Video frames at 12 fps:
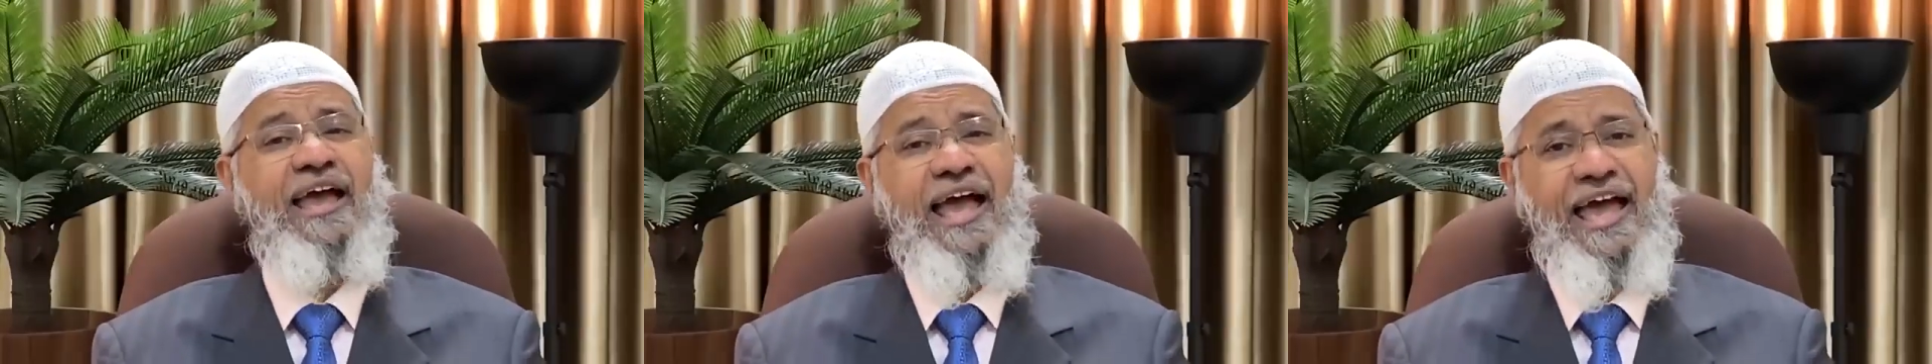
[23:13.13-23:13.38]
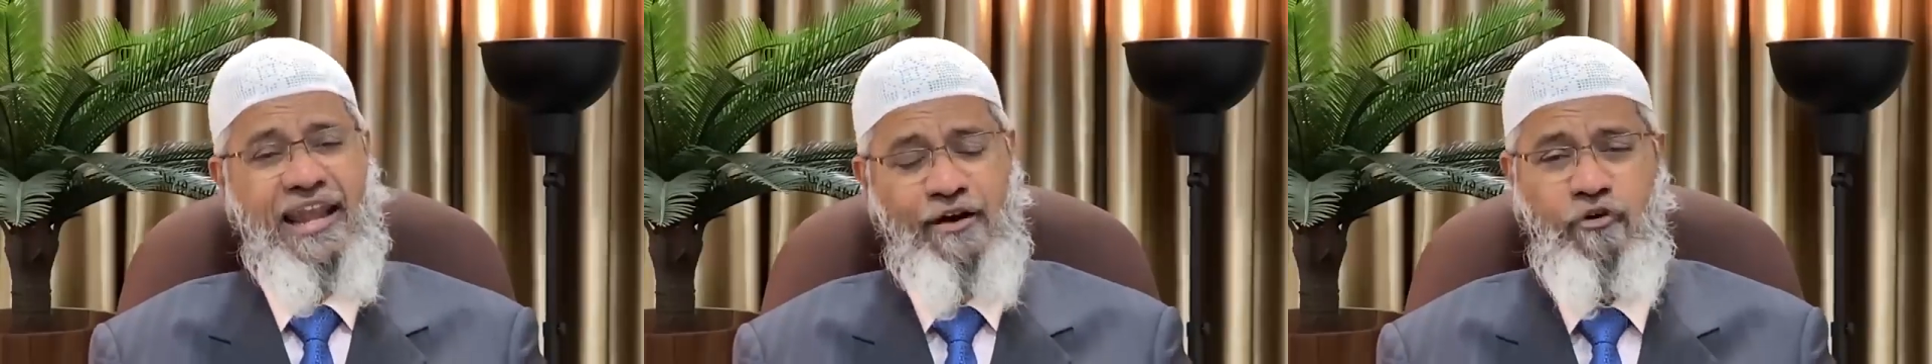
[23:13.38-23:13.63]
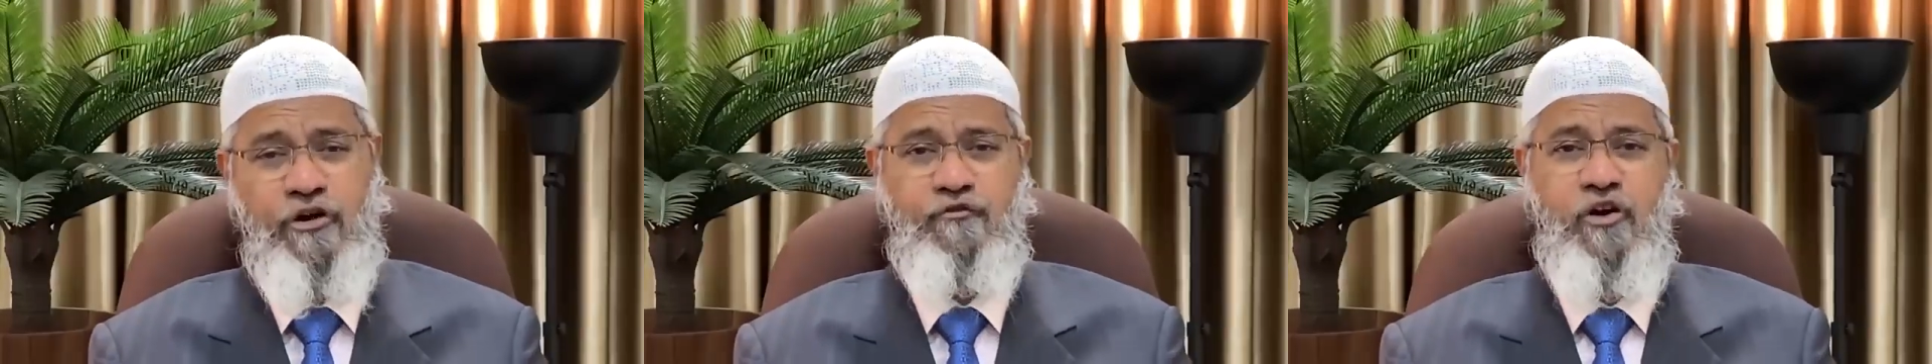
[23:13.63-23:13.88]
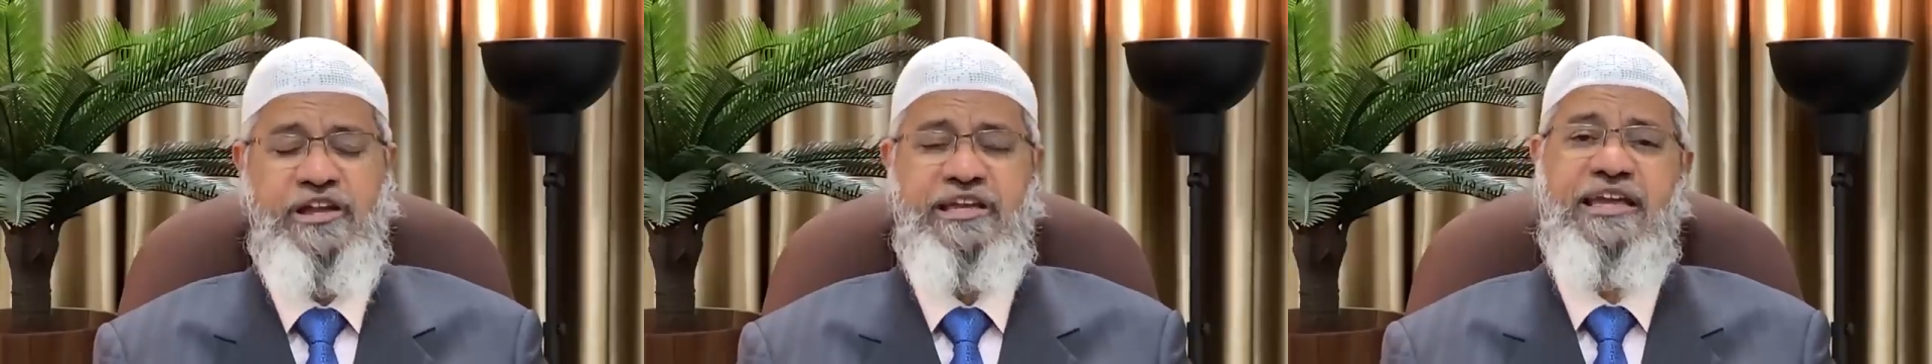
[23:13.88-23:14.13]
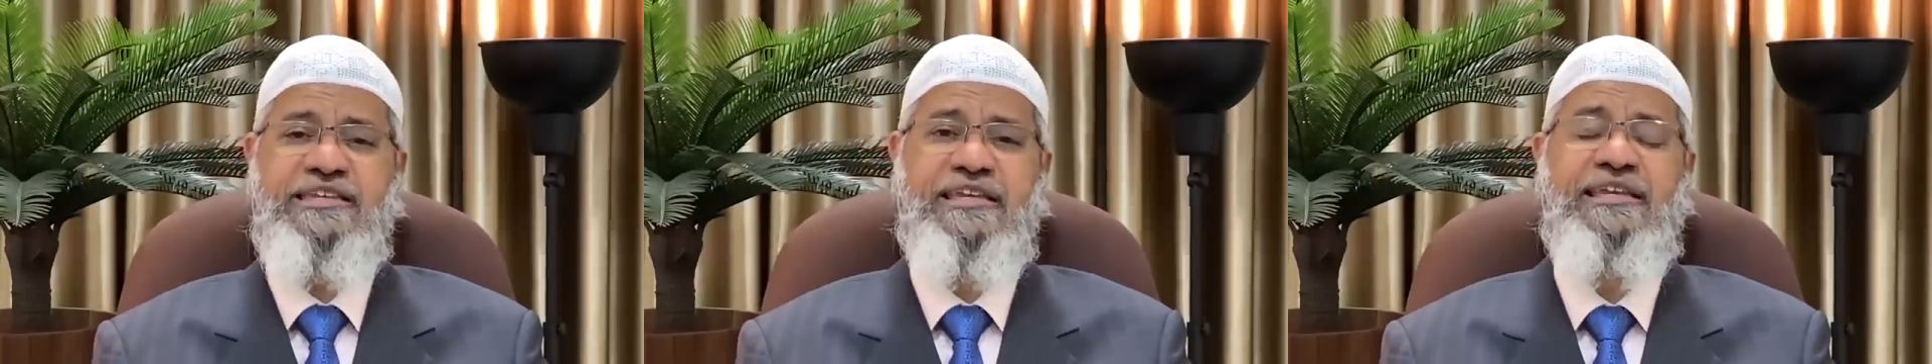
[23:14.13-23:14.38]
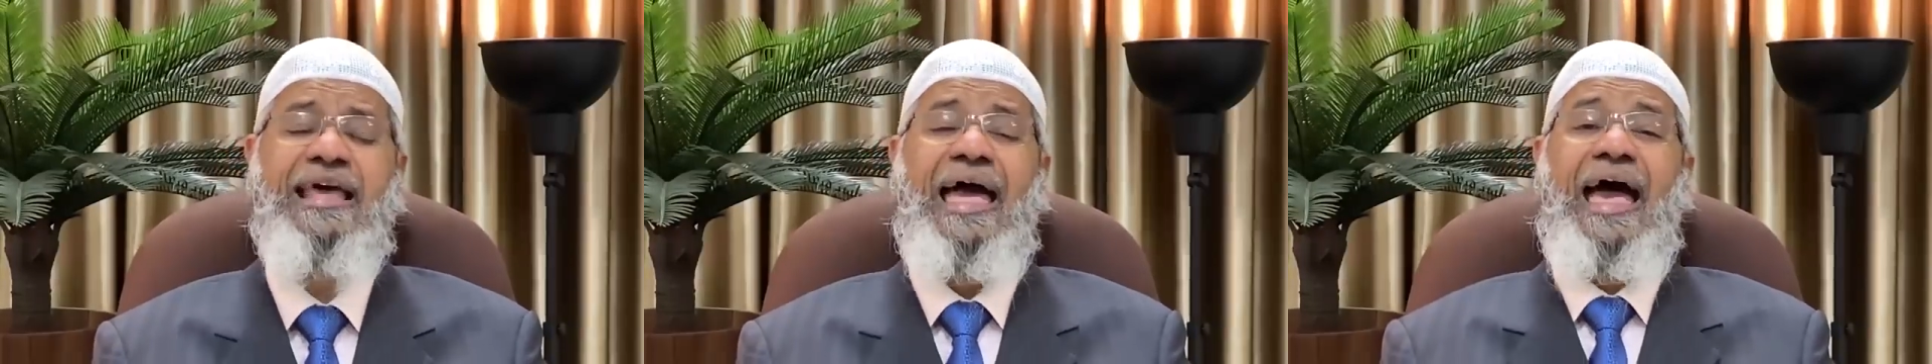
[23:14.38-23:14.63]
and avoid
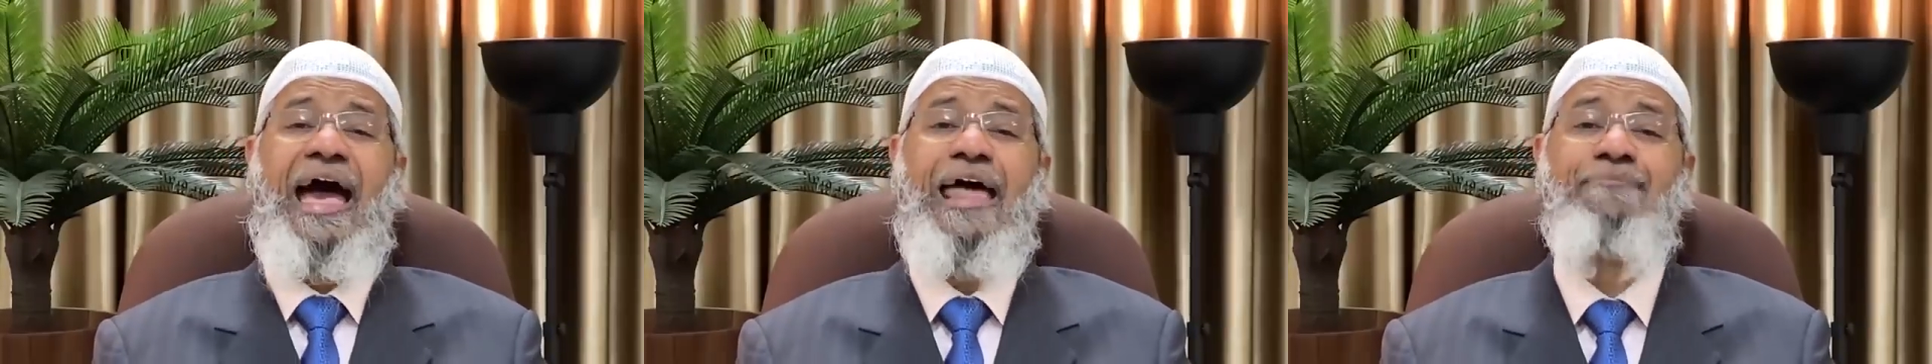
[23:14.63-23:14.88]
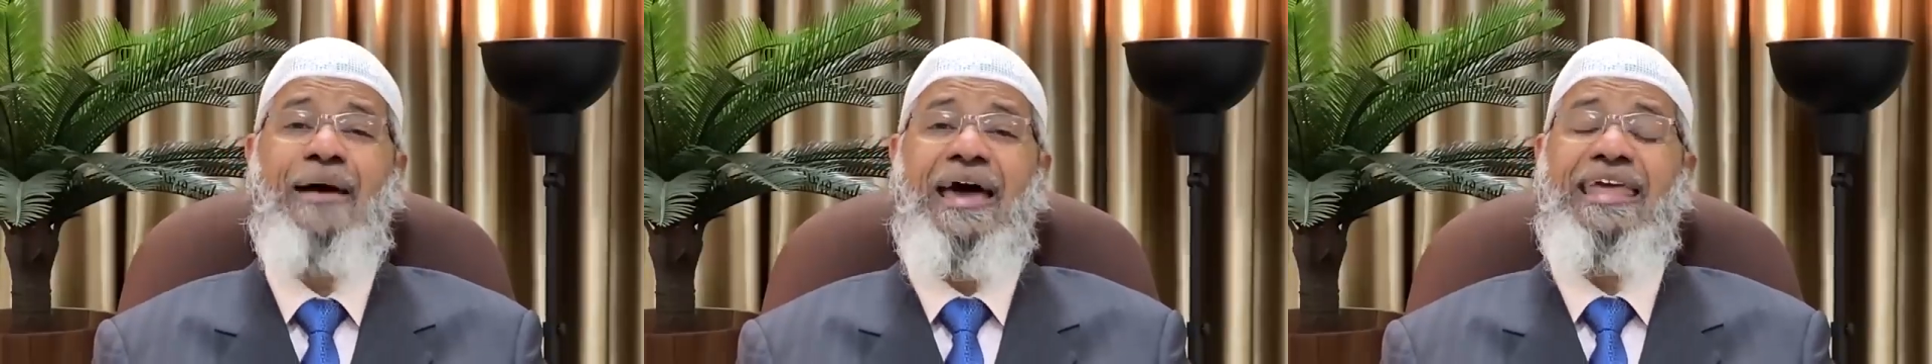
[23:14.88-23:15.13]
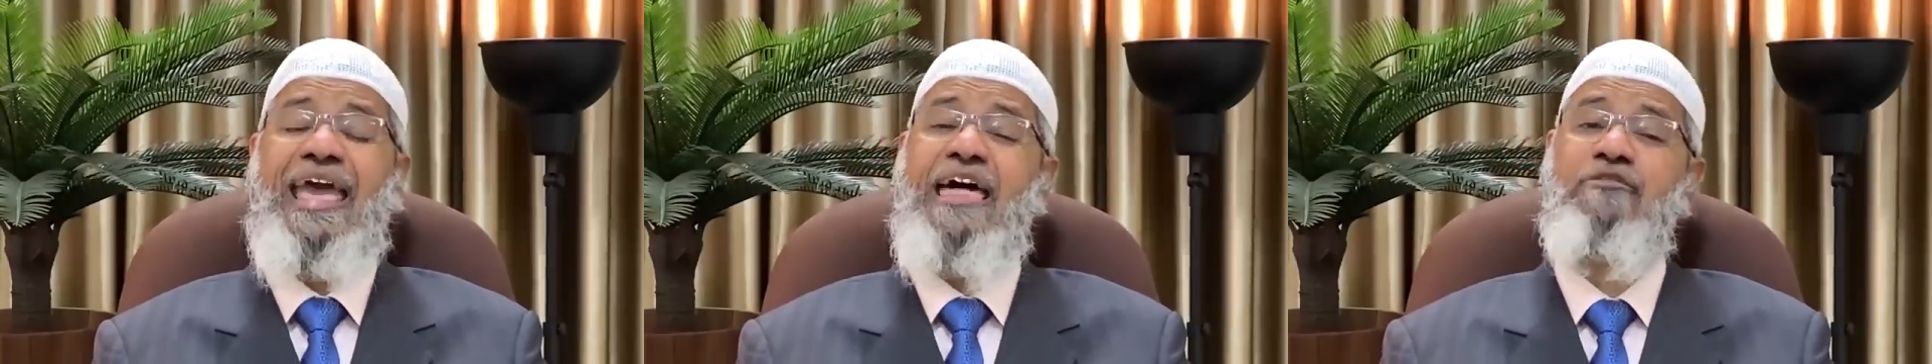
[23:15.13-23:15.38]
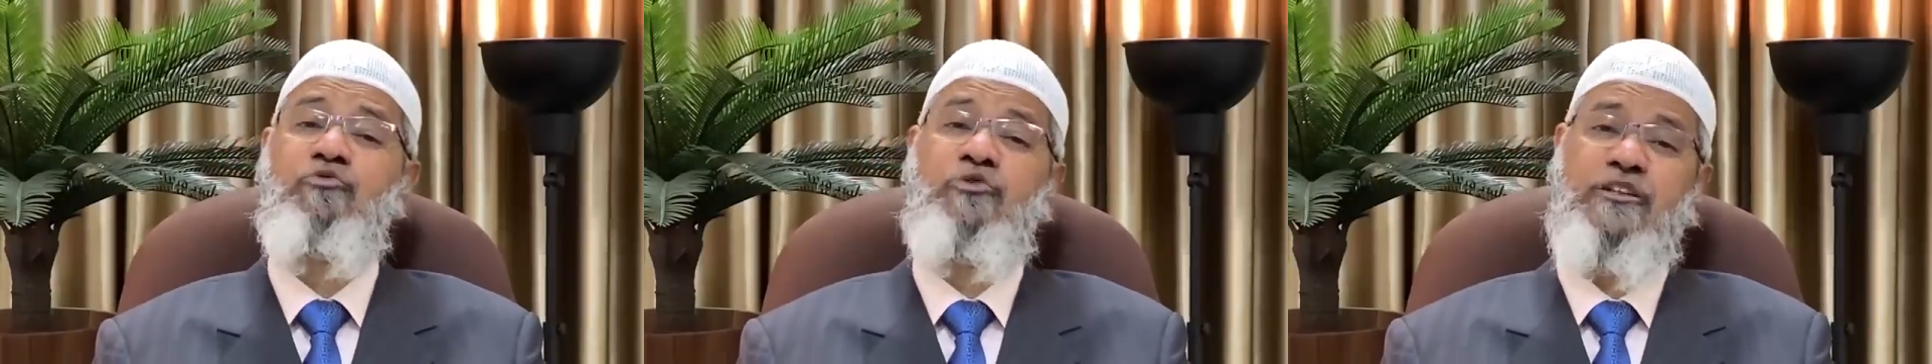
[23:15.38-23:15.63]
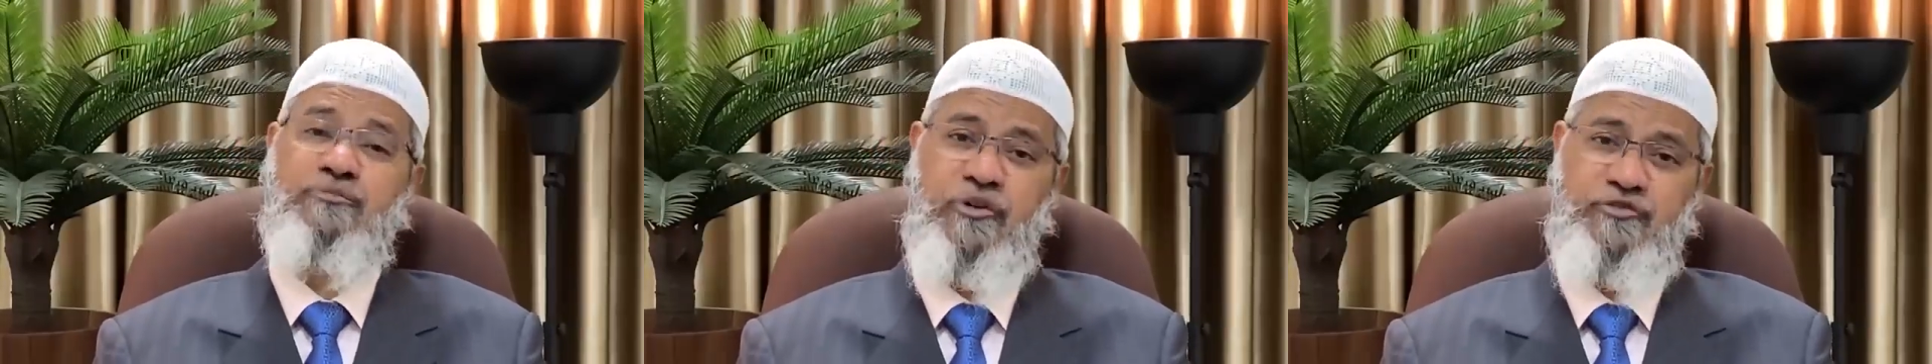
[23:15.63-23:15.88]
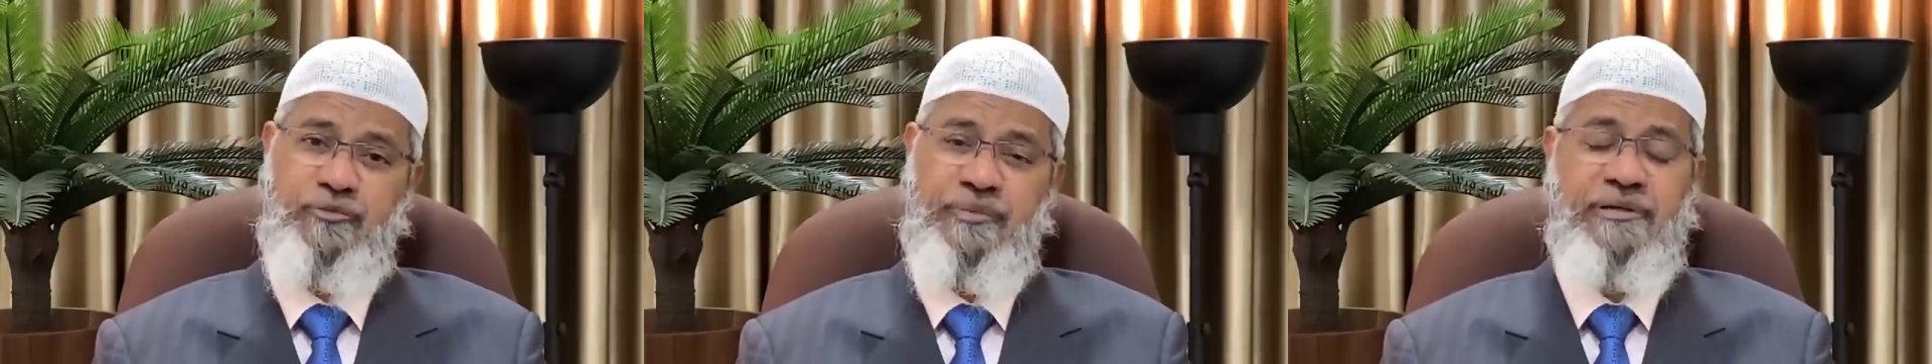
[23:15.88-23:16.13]
fornication and marry as soon as
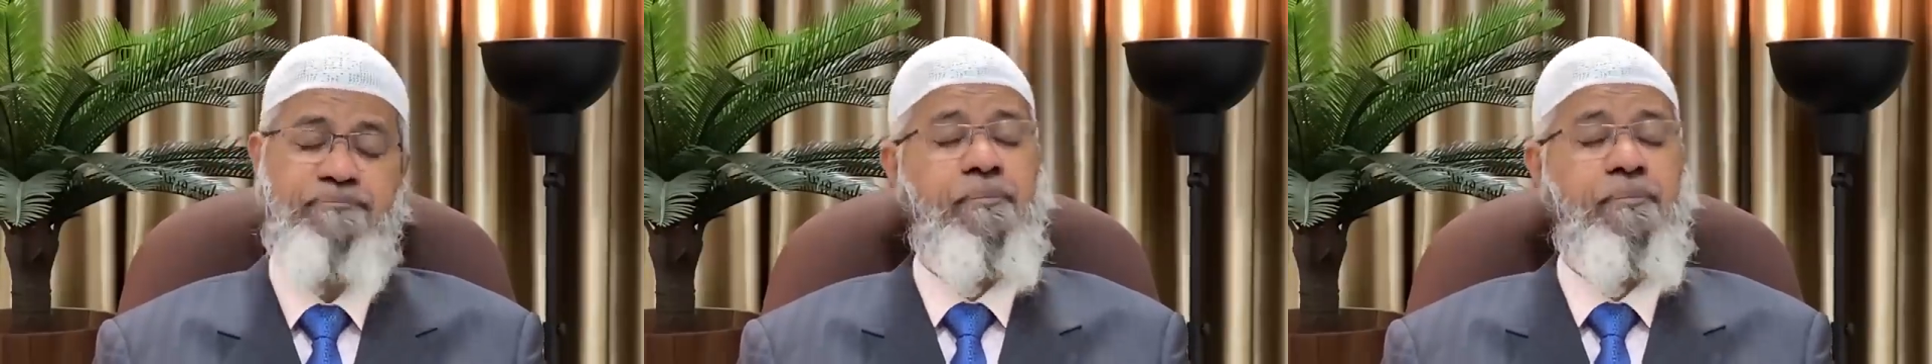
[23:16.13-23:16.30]
possible.